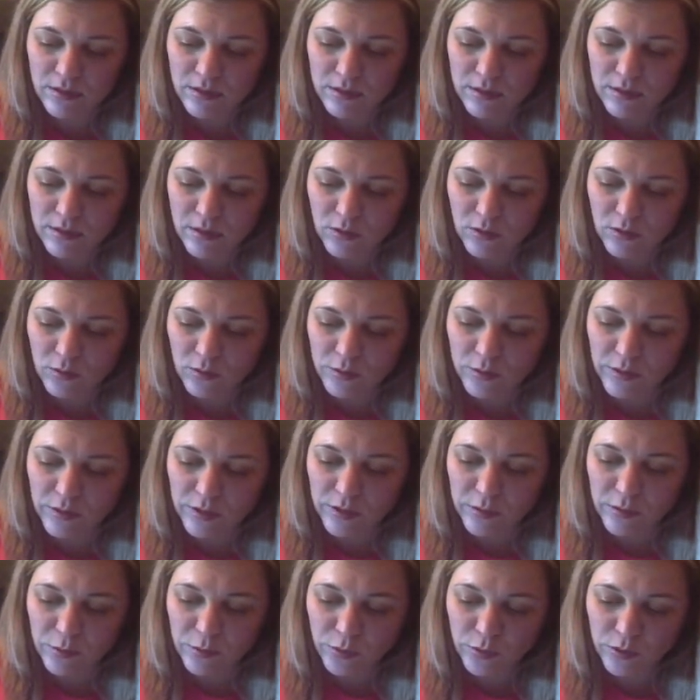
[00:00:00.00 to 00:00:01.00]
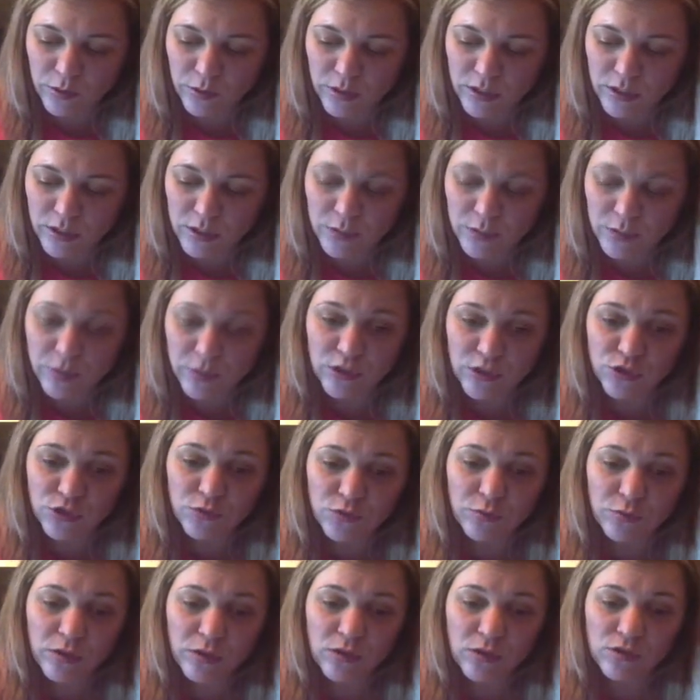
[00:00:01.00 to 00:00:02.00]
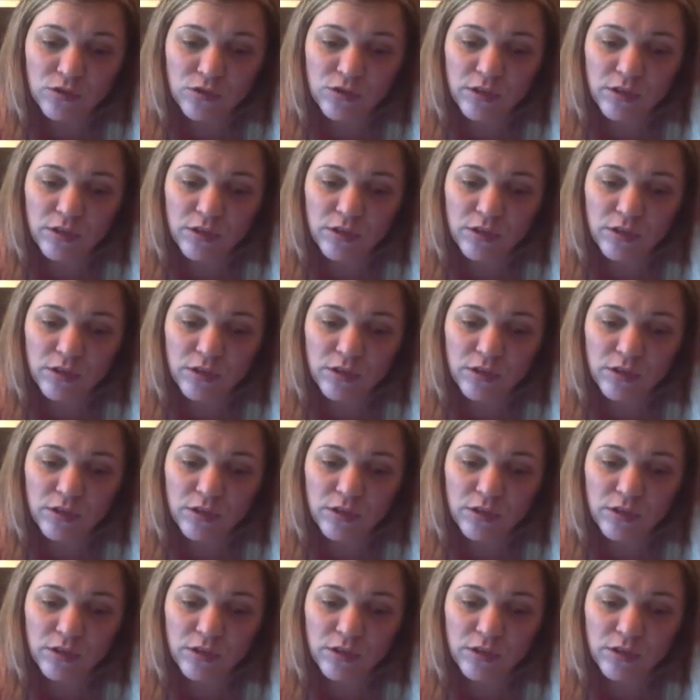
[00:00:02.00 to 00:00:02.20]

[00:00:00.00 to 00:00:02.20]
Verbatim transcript: that will be an important expression because,